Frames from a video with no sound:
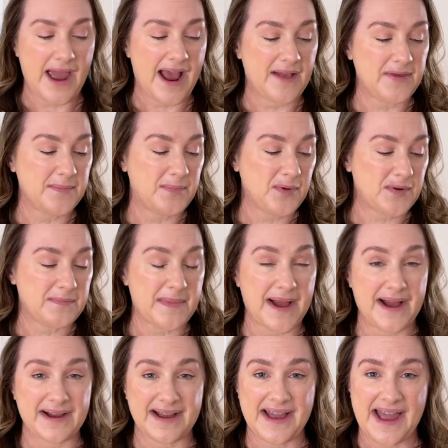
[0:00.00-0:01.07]
And the
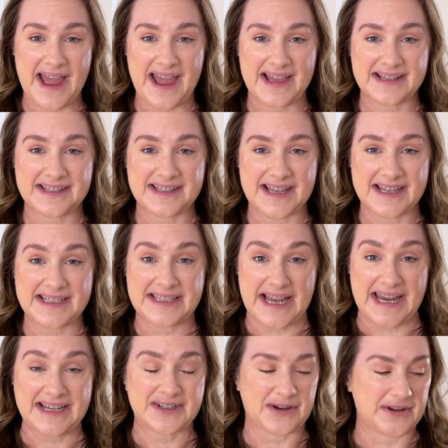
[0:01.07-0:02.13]
bookmark has a
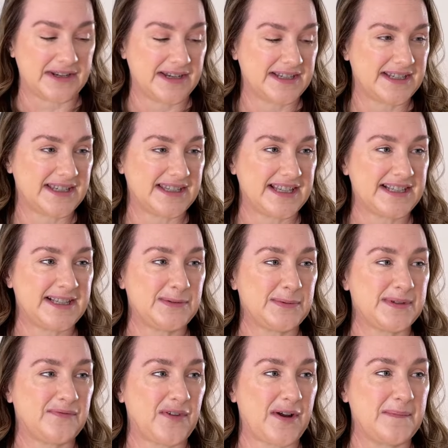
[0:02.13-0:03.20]
date on it. This
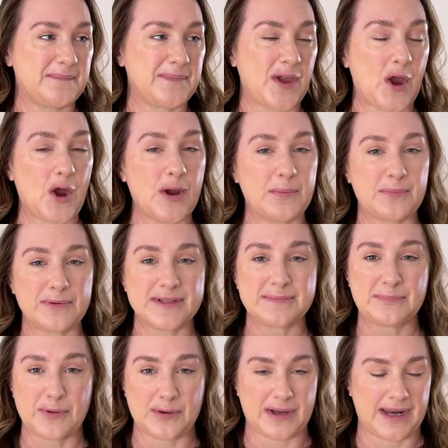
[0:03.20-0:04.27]
is from Oprah's
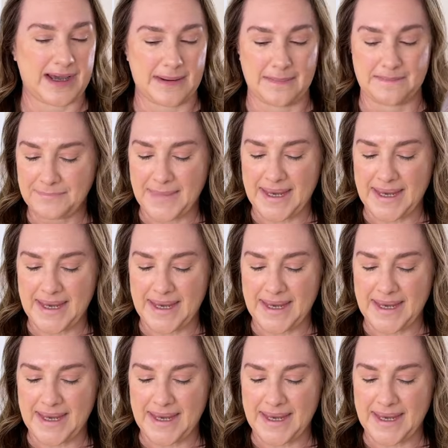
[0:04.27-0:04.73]
book club.